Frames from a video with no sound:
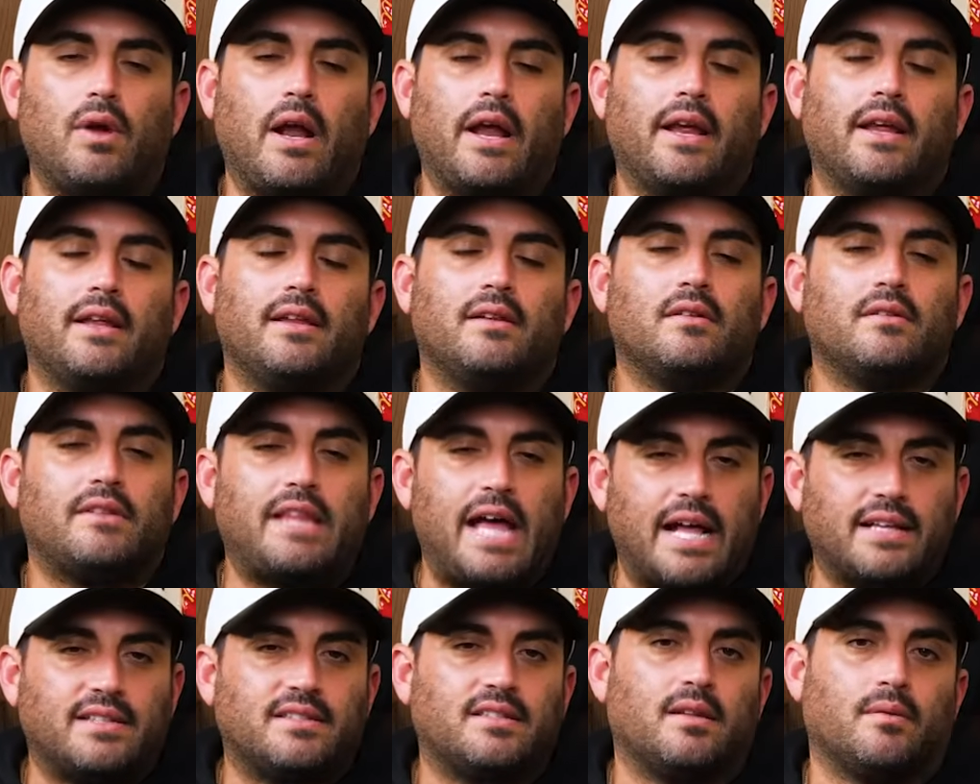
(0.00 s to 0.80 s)
Right.
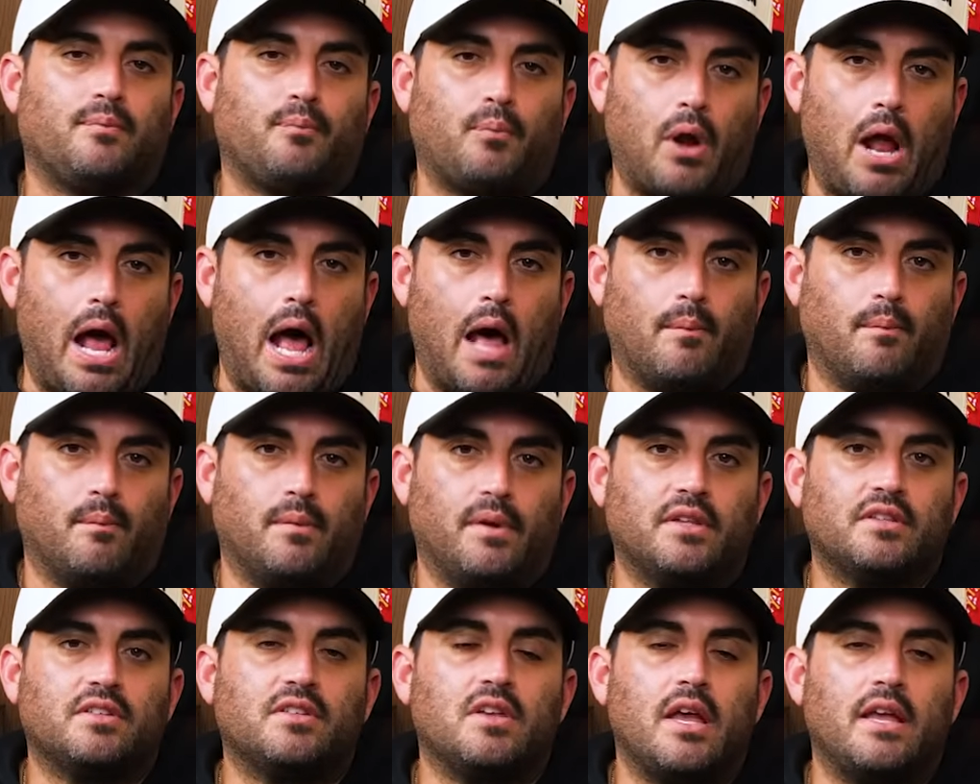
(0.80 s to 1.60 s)
That's the problem
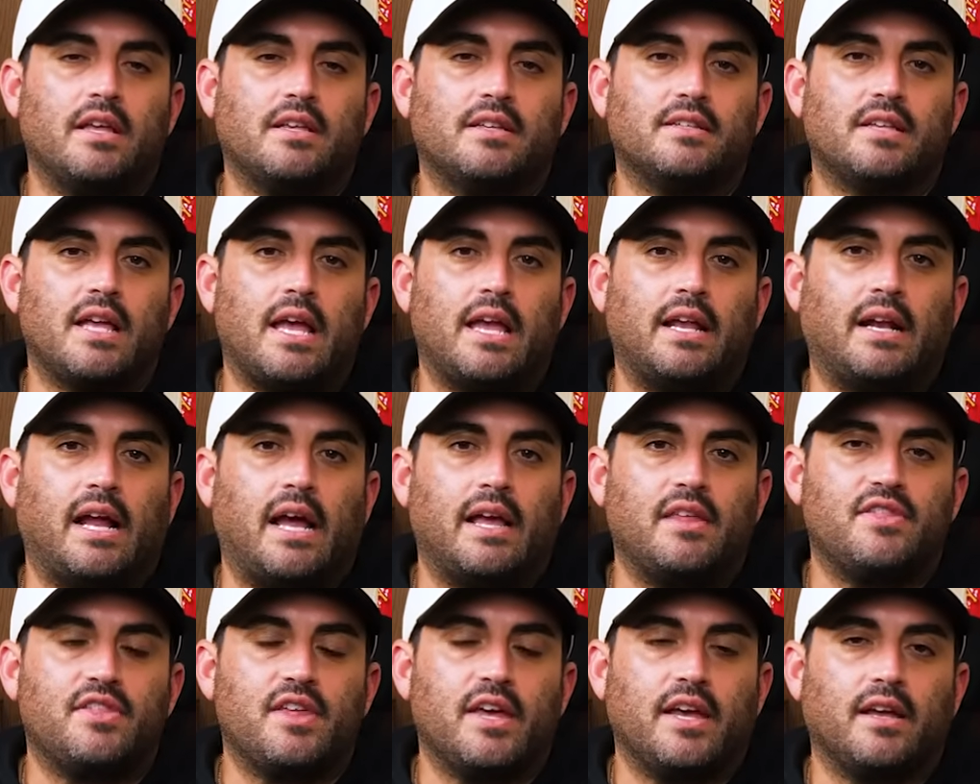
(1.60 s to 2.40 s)
and
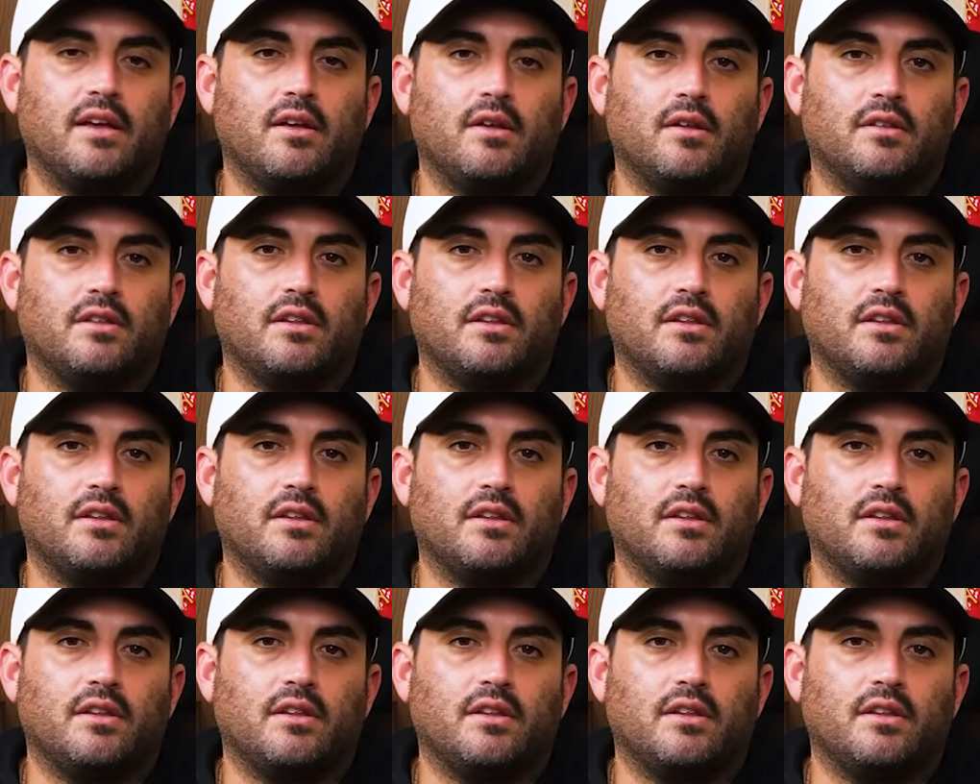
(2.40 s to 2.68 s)
I think